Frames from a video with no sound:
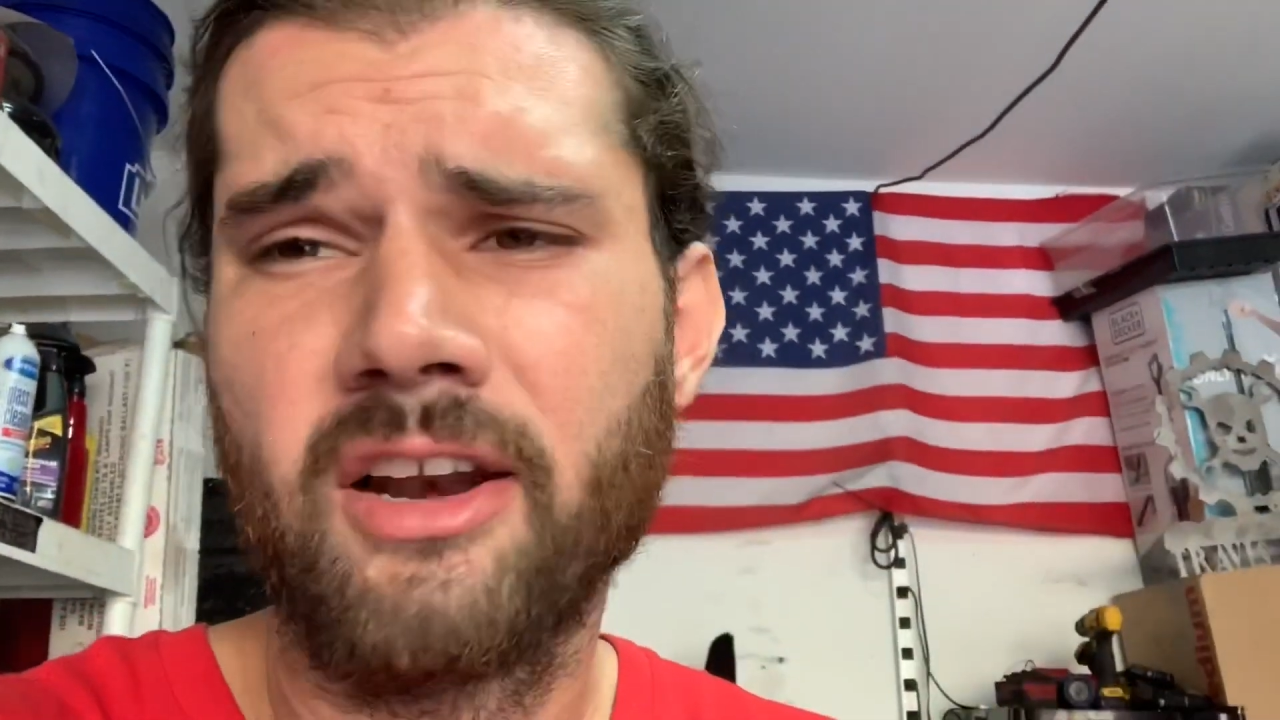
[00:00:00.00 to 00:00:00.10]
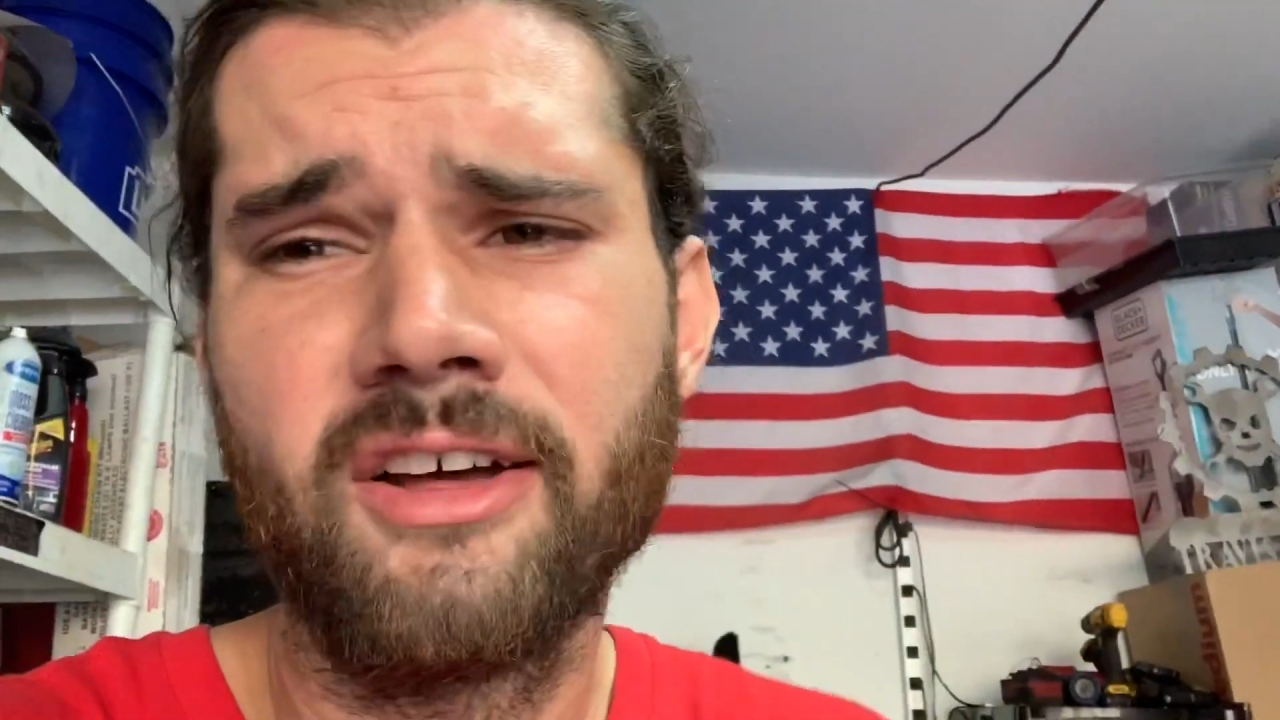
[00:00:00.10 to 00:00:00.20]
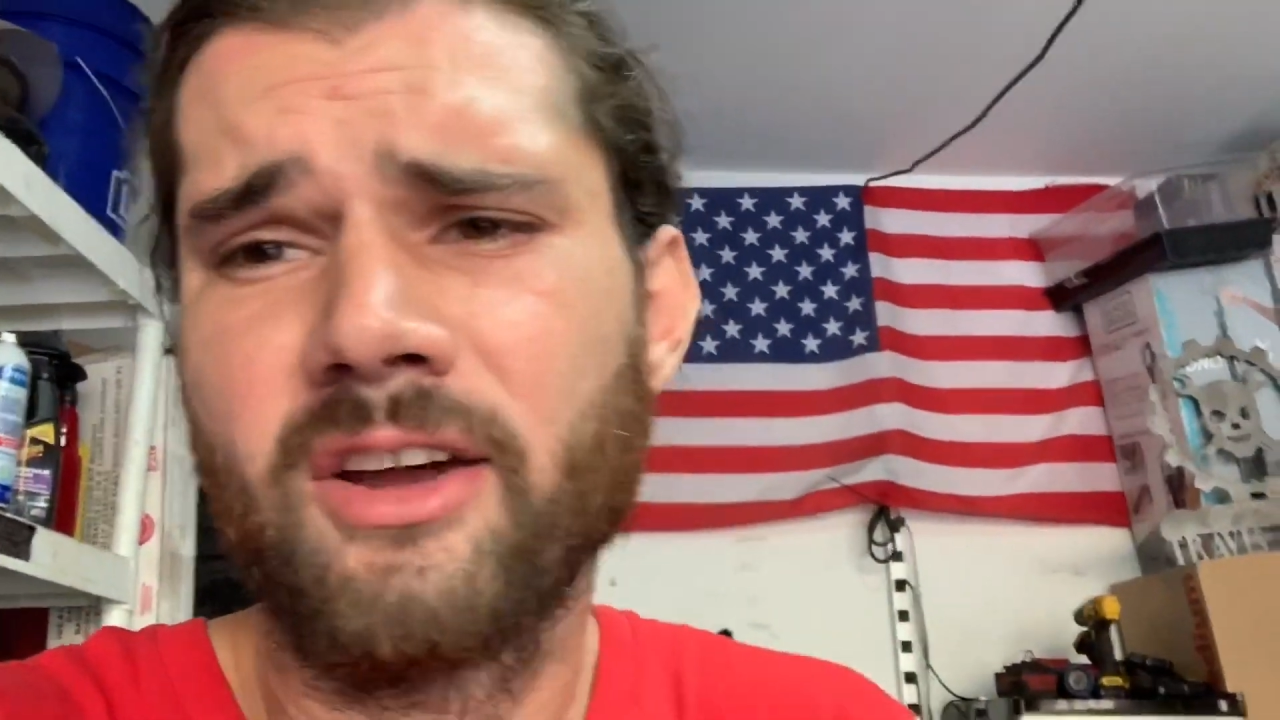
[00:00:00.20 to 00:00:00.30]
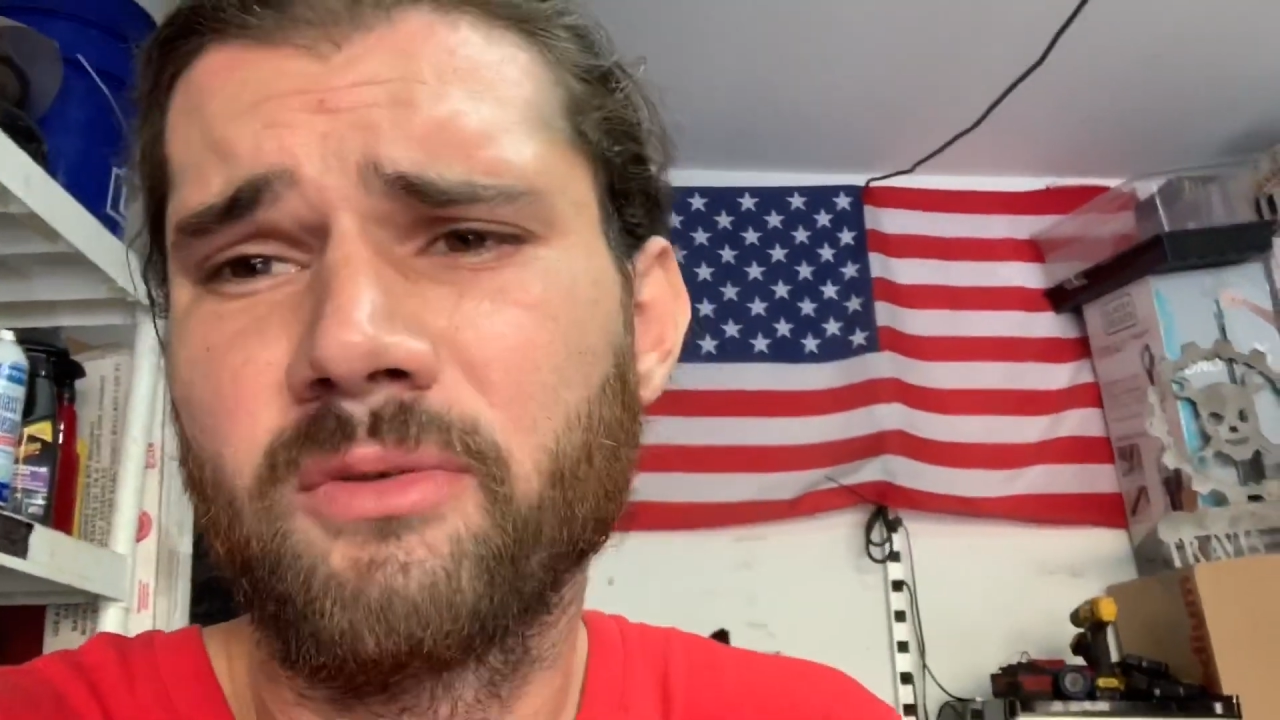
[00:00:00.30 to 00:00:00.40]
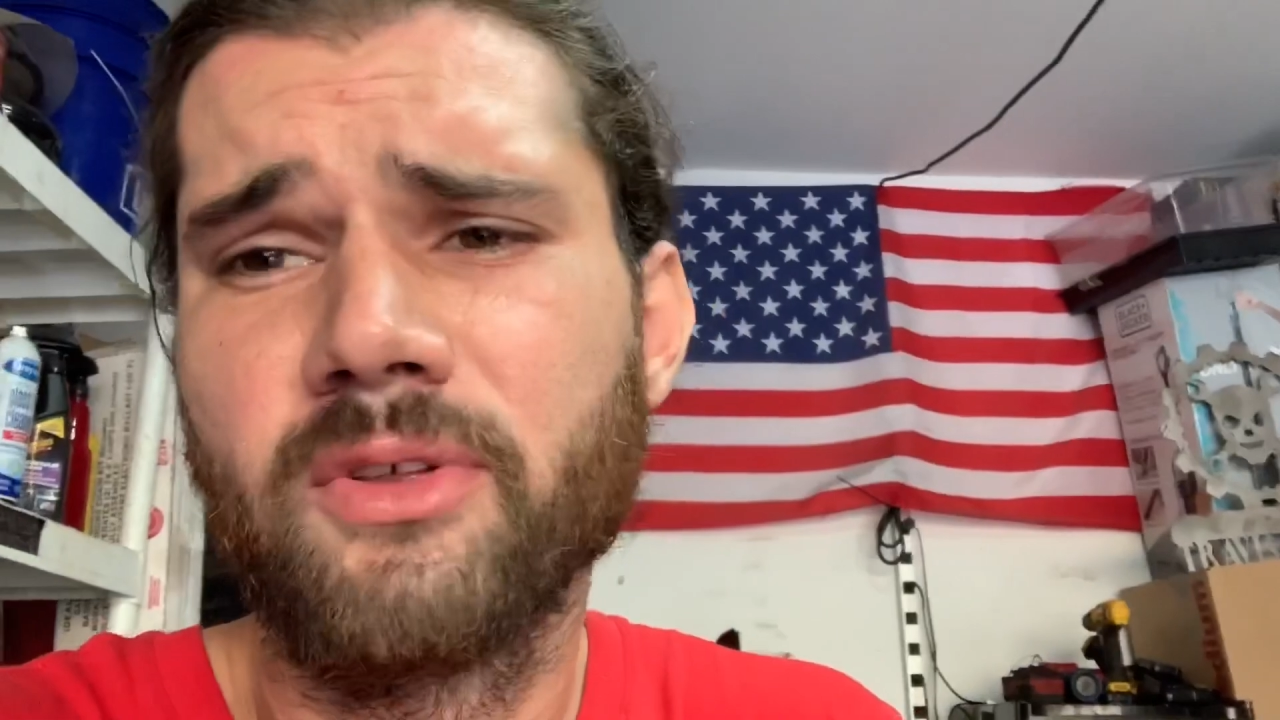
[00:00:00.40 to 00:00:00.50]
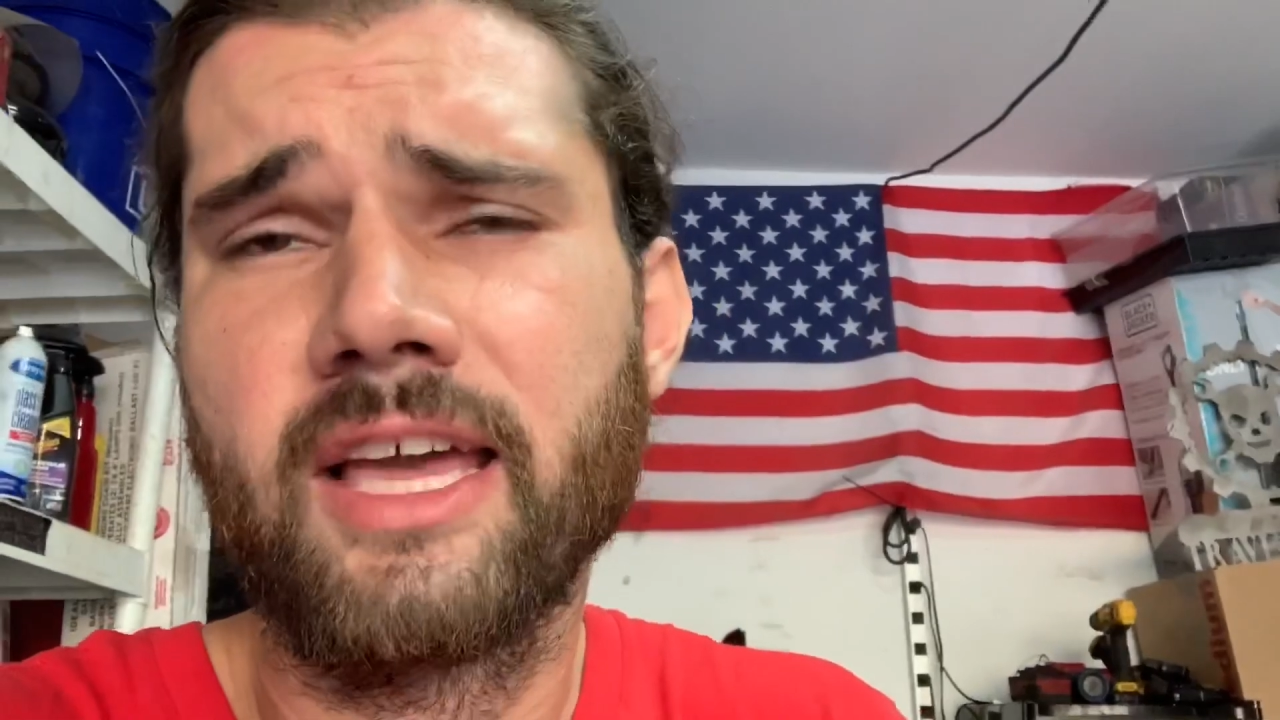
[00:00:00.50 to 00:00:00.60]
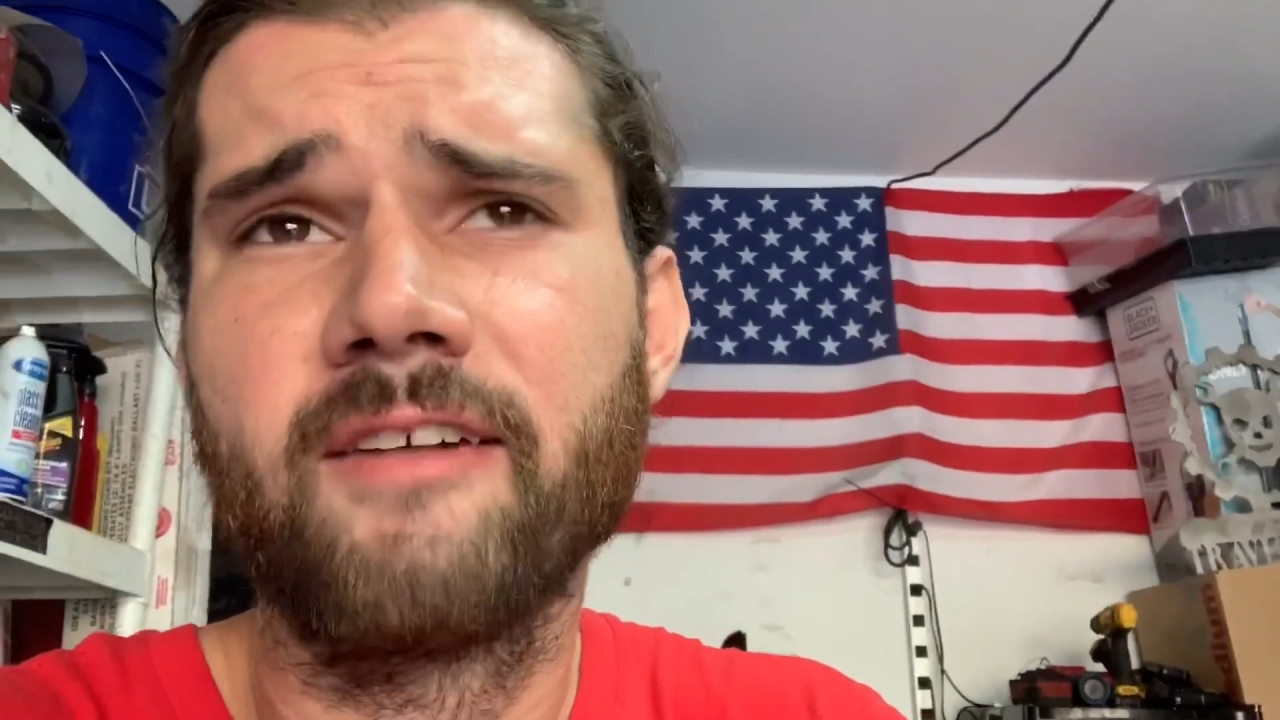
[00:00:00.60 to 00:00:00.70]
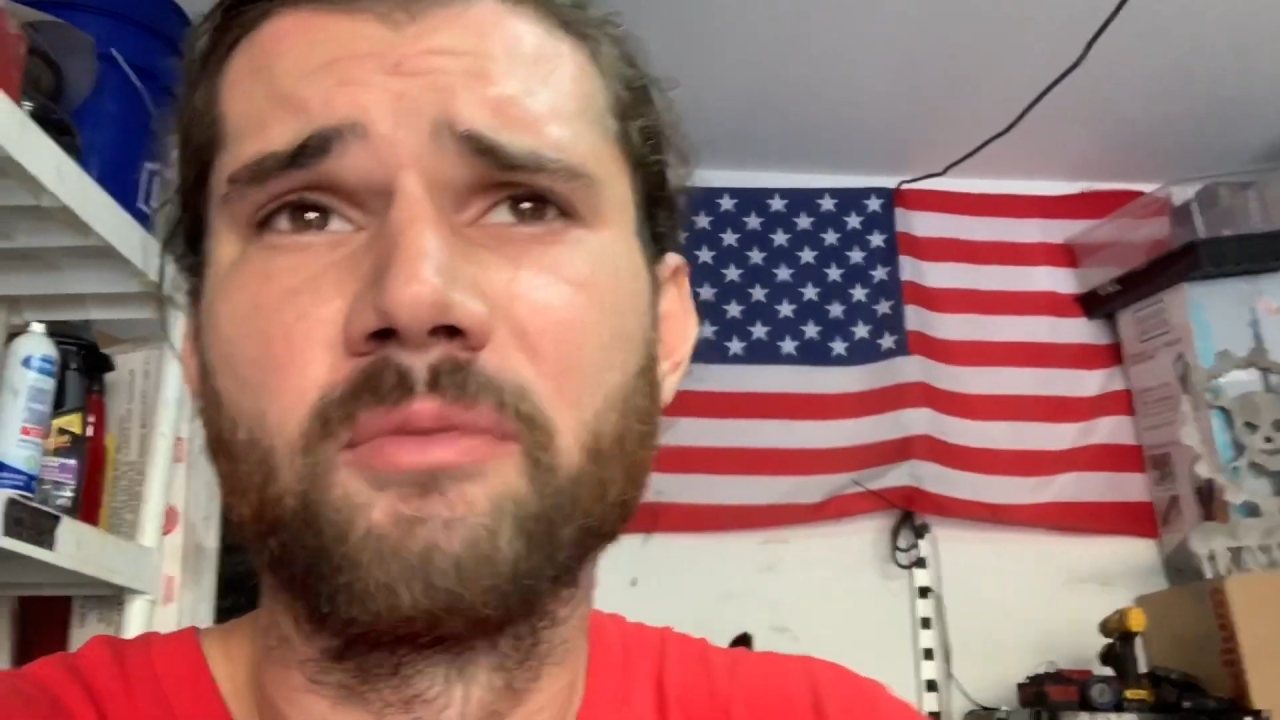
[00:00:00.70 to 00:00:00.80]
don't really have